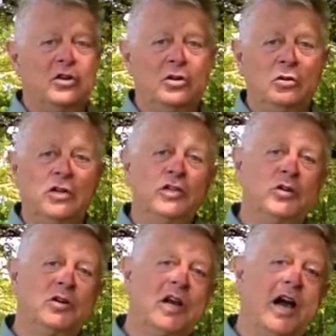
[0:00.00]
you can
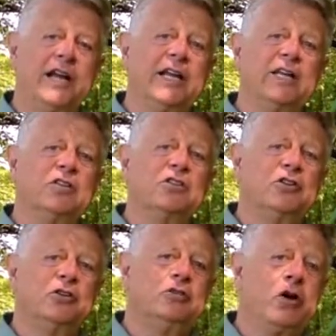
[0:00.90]
do cuttings
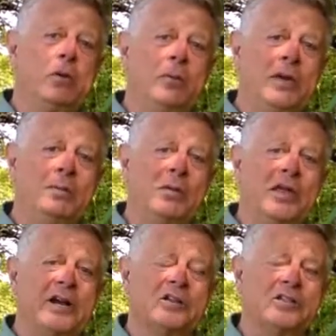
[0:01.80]
or you know people
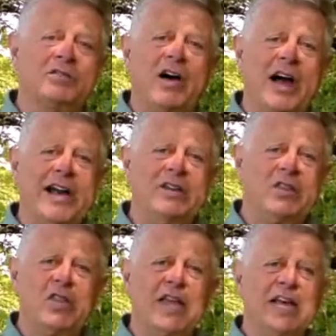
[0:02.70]
that'll divide
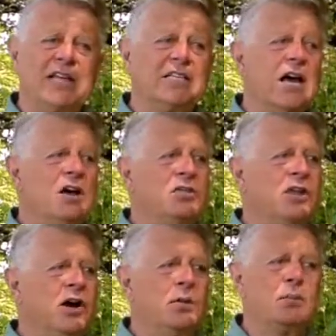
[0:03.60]
things,
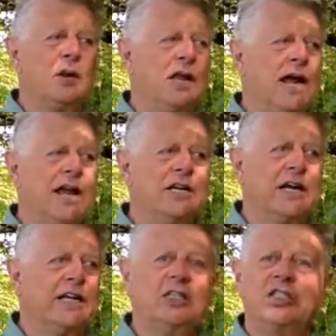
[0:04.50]
there are plant
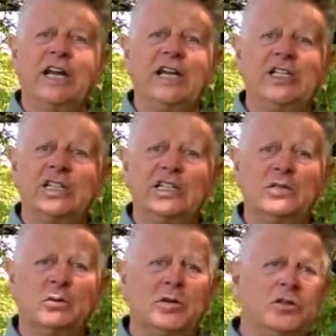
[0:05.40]

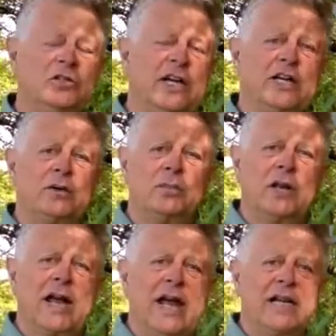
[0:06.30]
exchanges where you take a
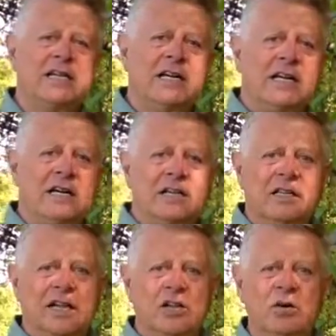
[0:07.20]
plant
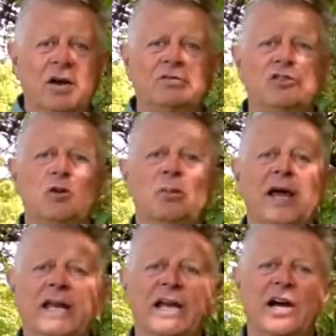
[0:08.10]
that you have too
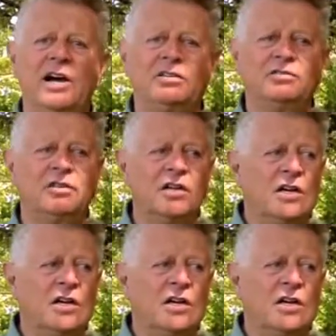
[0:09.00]
many of